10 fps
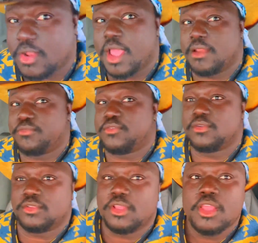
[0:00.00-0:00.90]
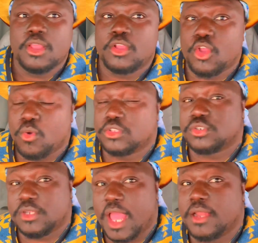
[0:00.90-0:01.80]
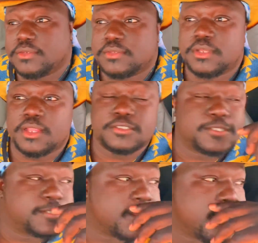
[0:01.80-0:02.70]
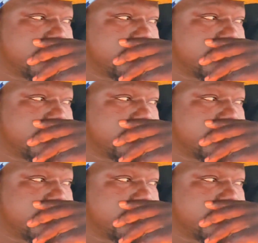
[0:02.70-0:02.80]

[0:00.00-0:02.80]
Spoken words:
California going to Dallas, Texas.